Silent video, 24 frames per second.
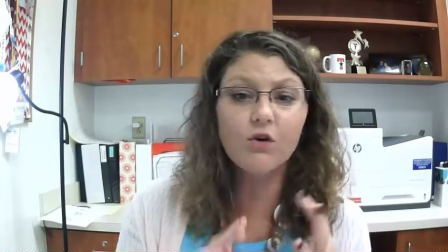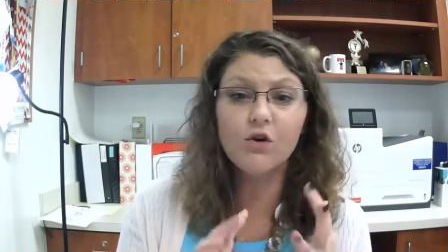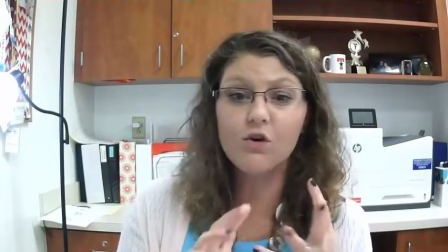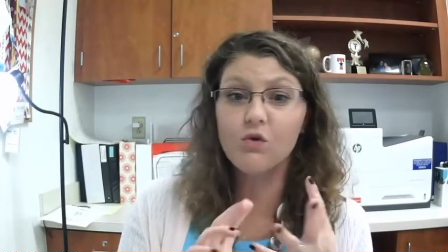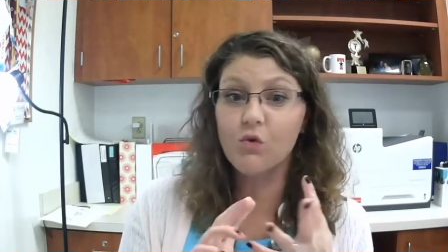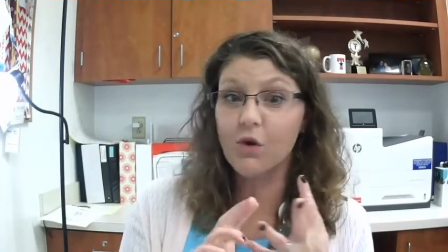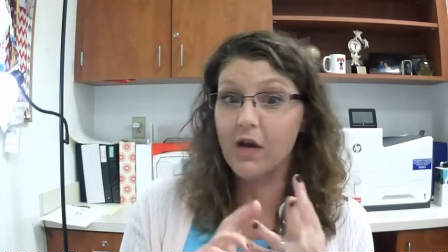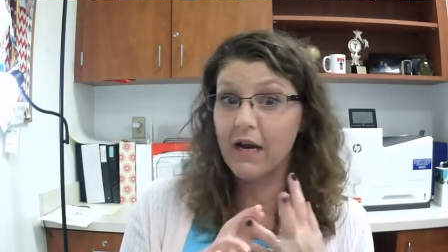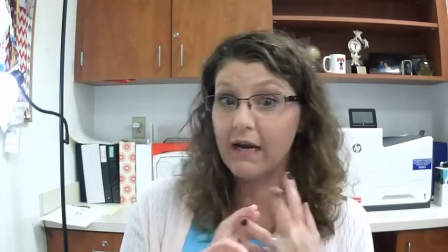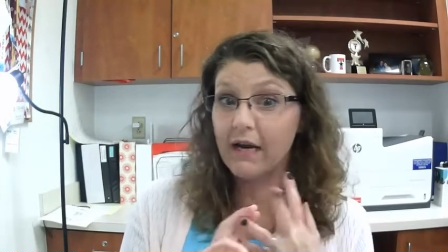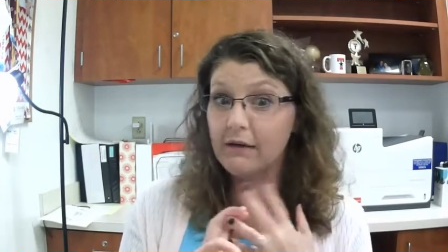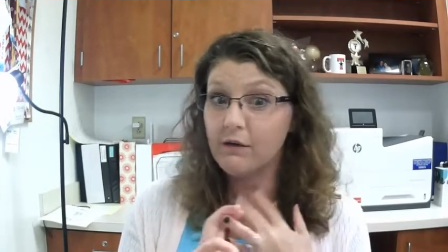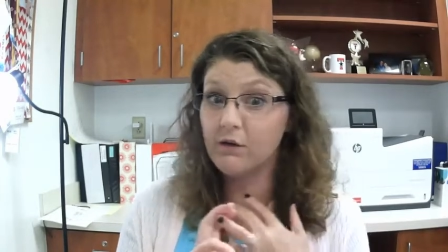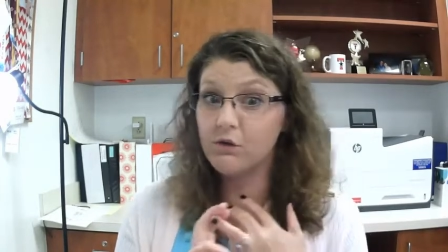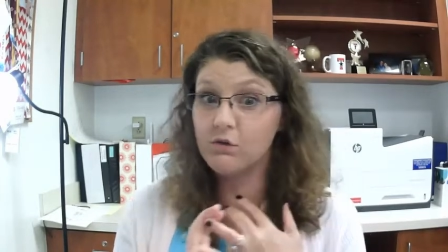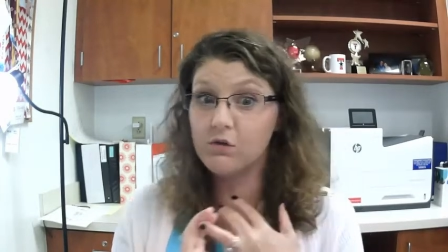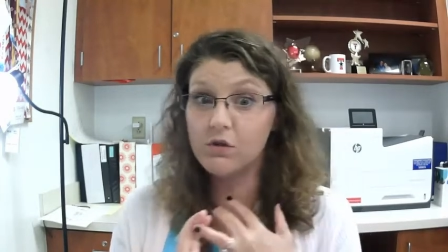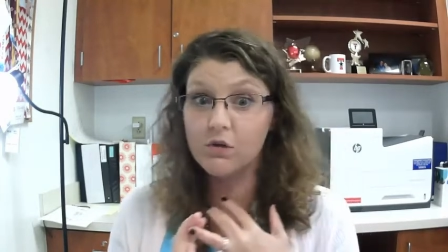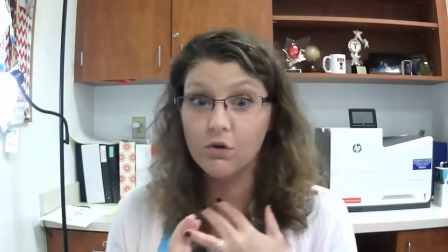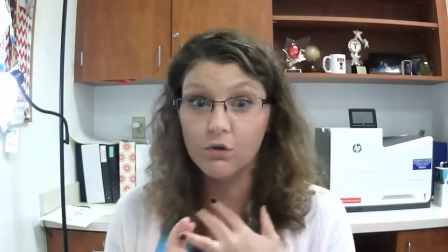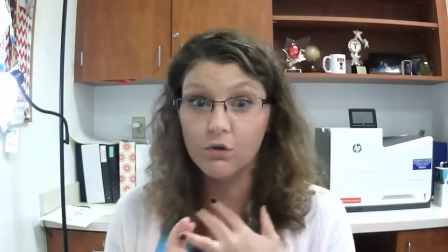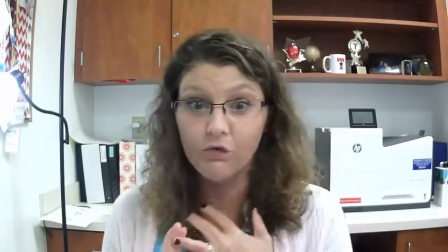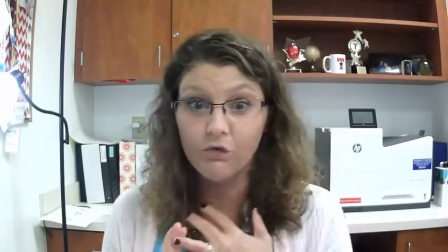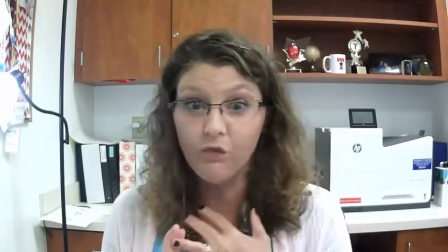You can't
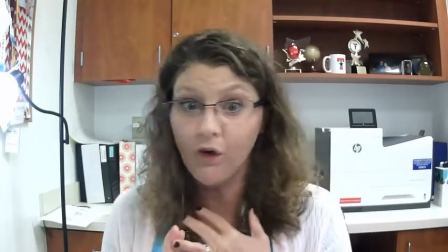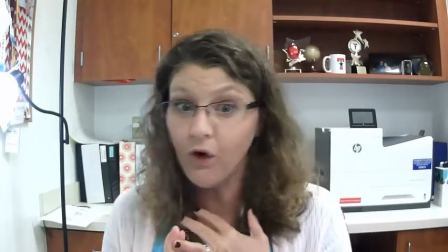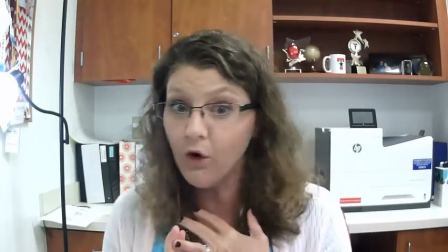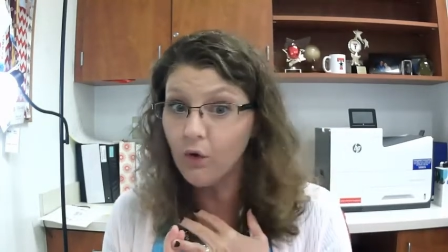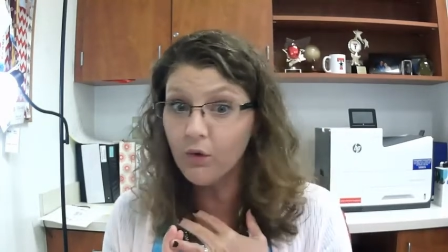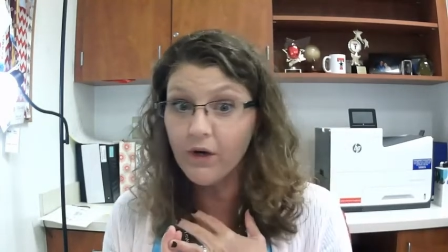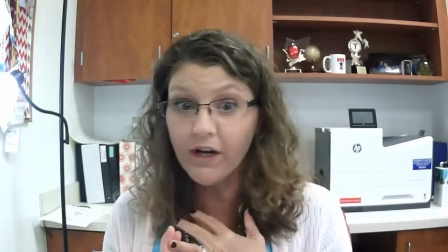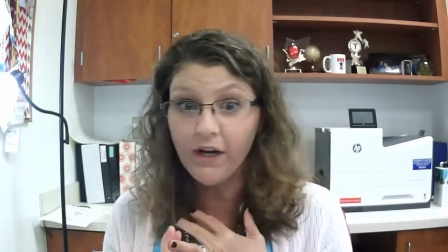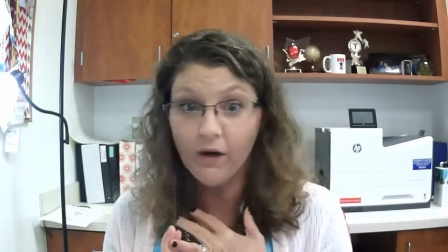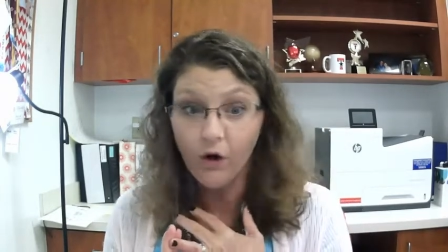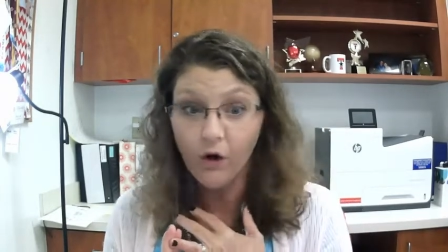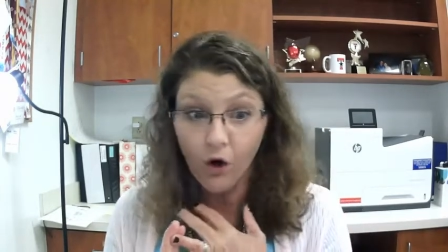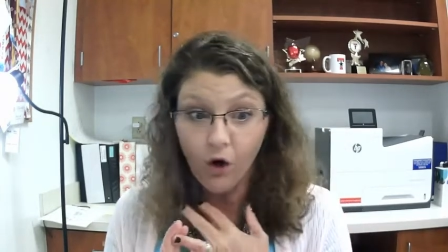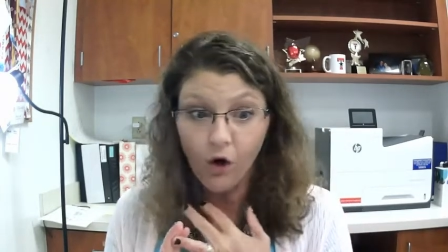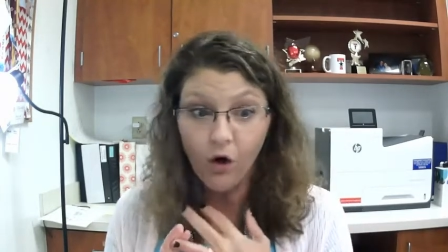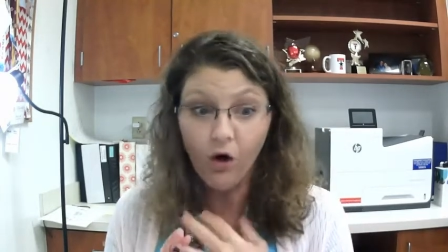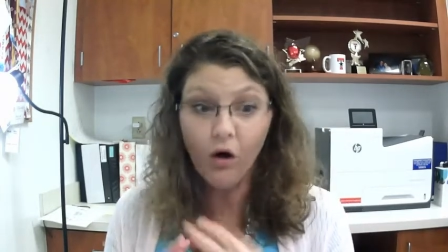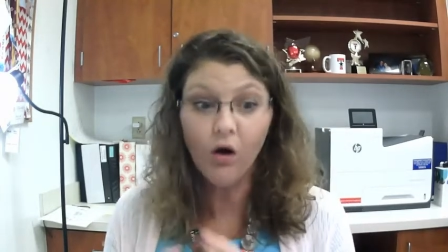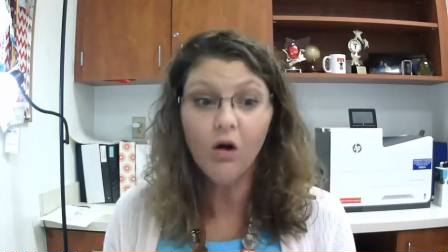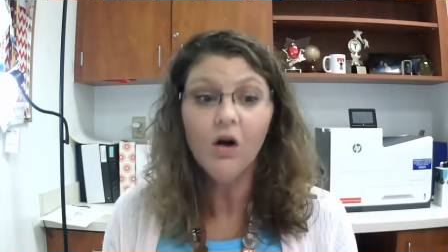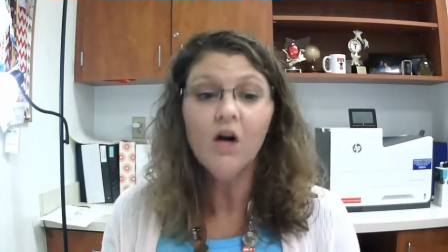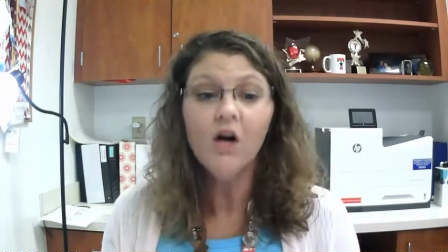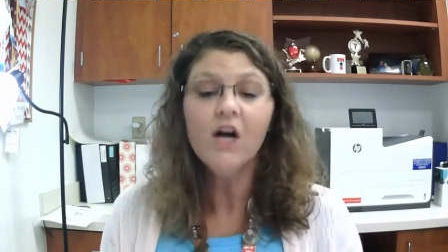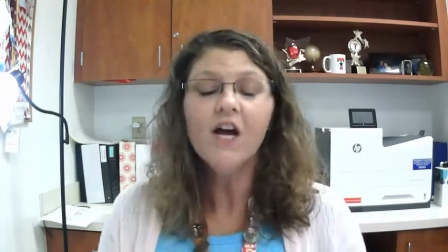use your phone at
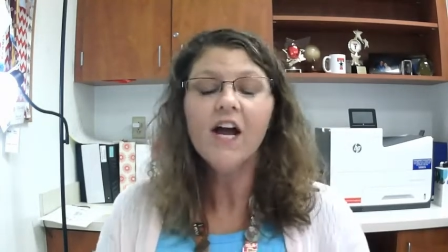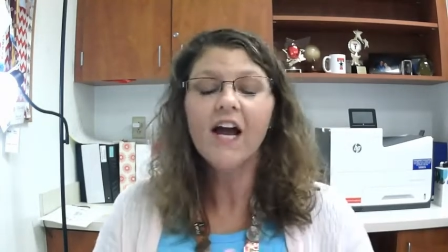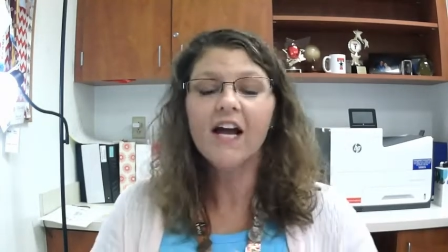all.